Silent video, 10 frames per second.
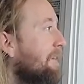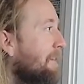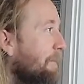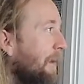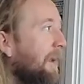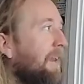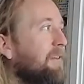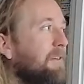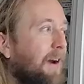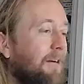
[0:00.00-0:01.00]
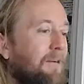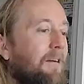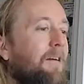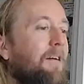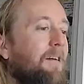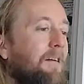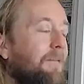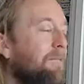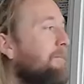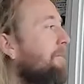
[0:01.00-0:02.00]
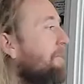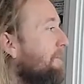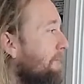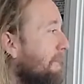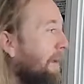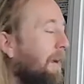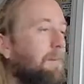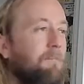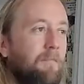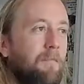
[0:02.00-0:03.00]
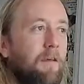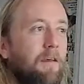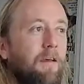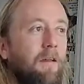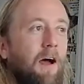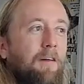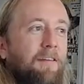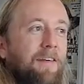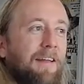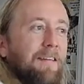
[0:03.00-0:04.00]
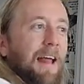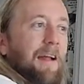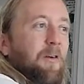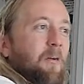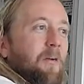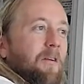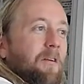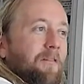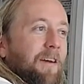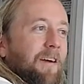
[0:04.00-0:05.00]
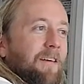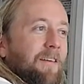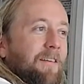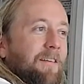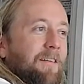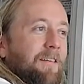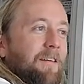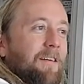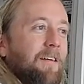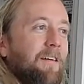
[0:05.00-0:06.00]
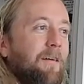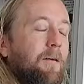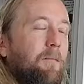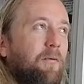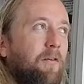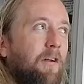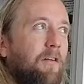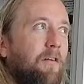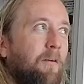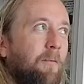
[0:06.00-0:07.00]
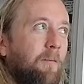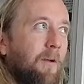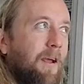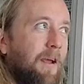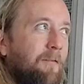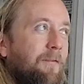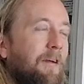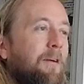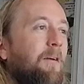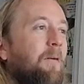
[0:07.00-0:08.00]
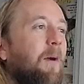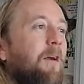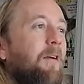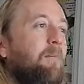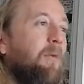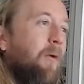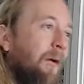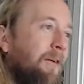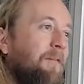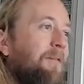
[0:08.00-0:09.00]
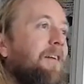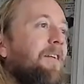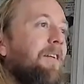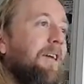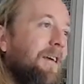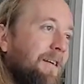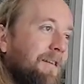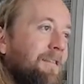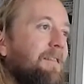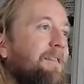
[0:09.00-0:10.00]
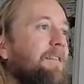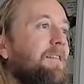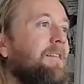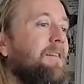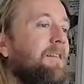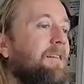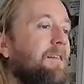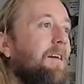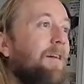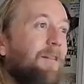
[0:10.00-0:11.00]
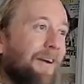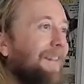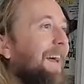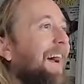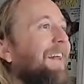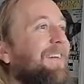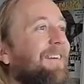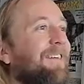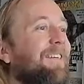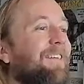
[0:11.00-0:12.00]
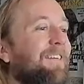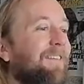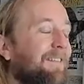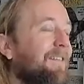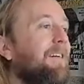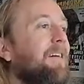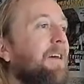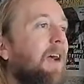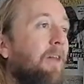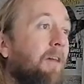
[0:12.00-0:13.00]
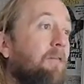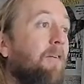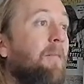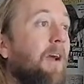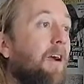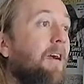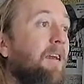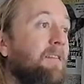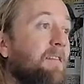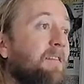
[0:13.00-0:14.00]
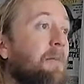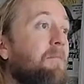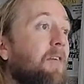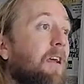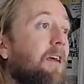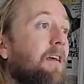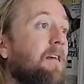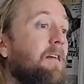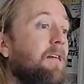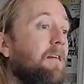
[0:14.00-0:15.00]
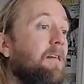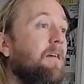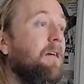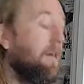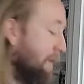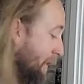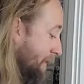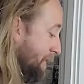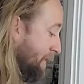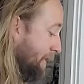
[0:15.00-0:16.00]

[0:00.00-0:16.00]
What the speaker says: Making it sound good. Okay. Now to get to that corner of the L, put your ring finger where your pointer finger is. Look at that. And then from there, it's the same thing. Because